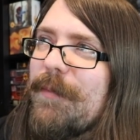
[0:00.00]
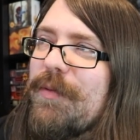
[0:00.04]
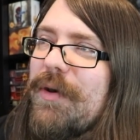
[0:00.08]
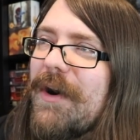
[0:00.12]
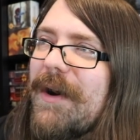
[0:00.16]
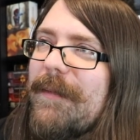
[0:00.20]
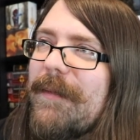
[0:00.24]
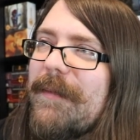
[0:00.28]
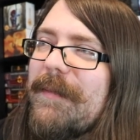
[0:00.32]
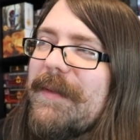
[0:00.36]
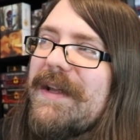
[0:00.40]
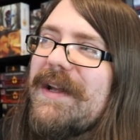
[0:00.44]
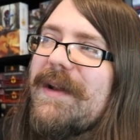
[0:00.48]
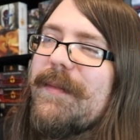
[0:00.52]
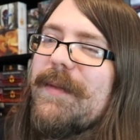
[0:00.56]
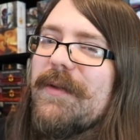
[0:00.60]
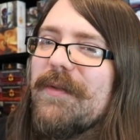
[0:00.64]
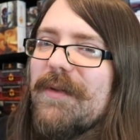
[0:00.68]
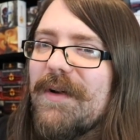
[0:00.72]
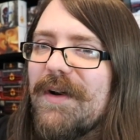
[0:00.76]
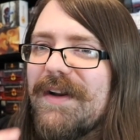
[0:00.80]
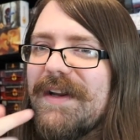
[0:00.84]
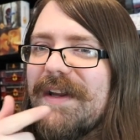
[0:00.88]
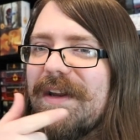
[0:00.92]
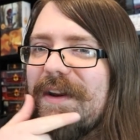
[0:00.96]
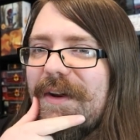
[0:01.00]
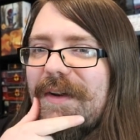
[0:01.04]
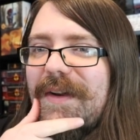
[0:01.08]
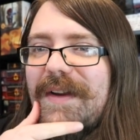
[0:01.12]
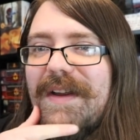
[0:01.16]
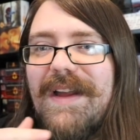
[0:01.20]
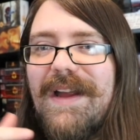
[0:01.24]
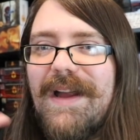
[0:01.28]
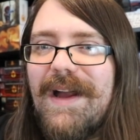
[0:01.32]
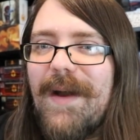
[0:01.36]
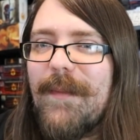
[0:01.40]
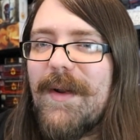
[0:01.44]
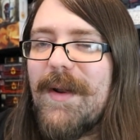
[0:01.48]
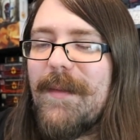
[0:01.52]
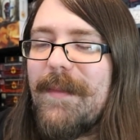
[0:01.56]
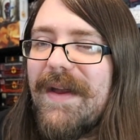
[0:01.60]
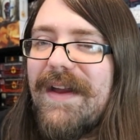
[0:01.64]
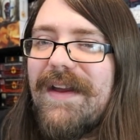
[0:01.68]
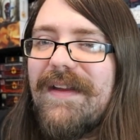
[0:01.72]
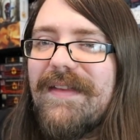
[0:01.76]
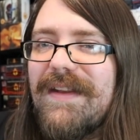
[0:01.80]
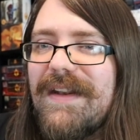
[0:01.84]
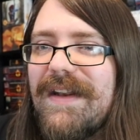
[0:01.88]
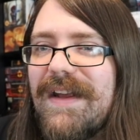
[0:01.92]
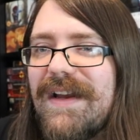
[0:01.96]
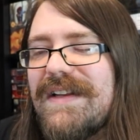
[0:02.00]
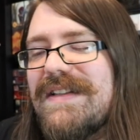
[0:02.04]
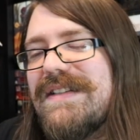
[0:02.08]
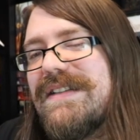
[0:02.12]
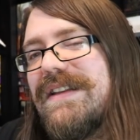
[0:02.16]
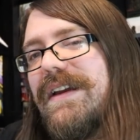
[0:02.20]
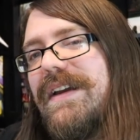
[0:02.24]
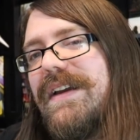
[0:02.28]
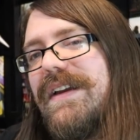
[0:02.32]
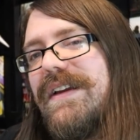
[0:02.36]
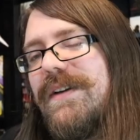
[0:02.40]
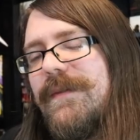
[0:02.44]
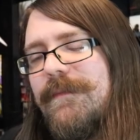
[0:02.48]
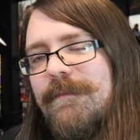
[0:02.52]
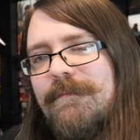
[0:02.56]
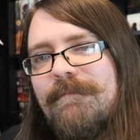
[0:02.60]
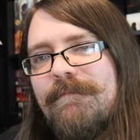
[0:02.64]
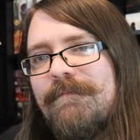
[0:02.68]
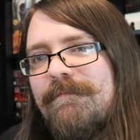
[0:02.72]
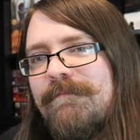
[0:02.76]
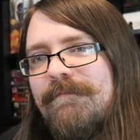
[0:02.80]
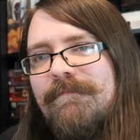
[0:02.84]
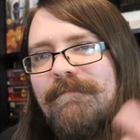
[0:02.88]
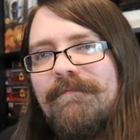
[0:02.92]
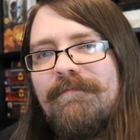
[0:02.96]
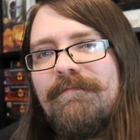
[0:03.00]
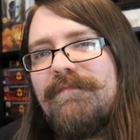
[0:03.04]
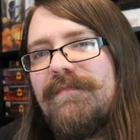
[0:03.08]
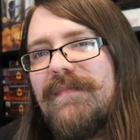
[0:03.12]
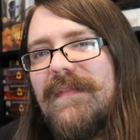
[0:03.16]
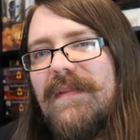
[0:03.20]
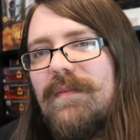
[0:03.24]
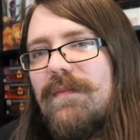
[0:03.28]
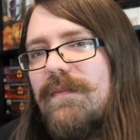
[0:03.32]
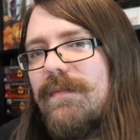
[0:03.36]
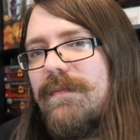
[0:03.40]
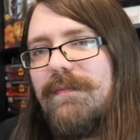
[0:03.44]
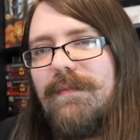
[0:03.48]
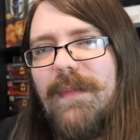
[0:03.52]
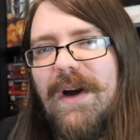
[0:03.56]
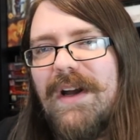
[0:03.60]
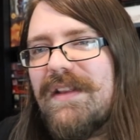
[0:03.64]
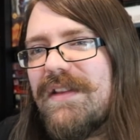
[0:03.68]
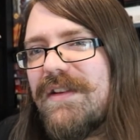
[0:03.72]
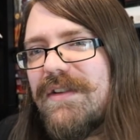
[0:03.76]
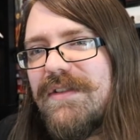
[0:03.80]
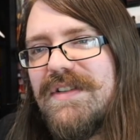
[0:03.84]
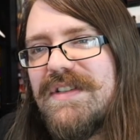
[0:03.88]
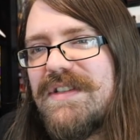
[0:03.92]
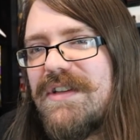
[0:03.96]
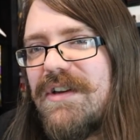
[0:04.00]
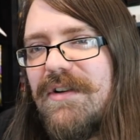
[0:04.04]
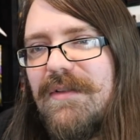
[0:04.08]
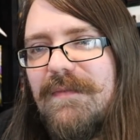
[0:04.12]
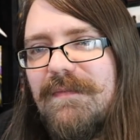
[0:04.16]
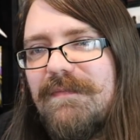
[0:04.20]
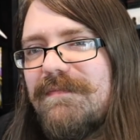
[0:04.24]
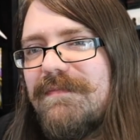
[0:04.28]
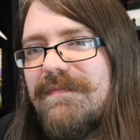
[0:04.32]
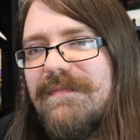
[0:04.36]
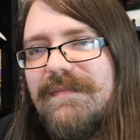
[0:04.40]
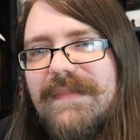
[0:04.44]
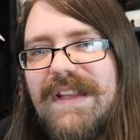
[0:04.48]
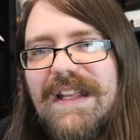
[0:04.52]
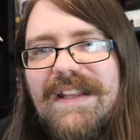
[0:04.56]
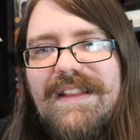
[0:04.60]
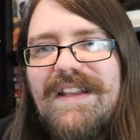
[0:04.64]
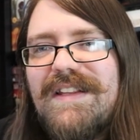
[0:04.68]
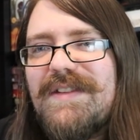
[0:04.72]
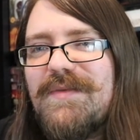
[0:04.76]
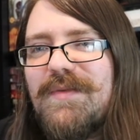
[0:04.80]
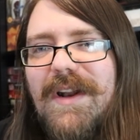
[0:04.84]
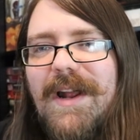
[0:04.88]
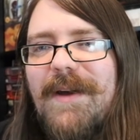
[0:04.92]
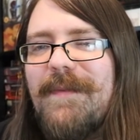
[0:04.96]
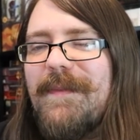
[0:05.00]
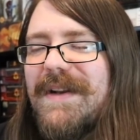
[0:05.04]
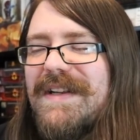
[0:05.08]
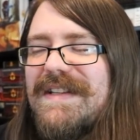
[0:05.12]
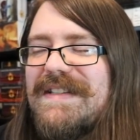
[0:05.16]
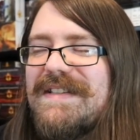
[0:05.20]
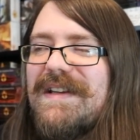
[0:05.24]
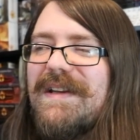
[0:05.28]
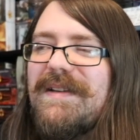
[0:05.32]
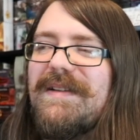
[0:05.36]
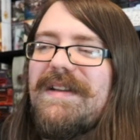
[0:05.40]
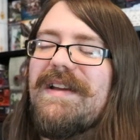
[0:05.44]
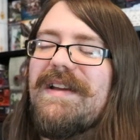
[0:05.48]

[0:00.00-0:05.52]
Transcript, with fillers: I'm probably going to be wrong here. I'm going to bet in the next like month or so. That, that's what I'm going to say.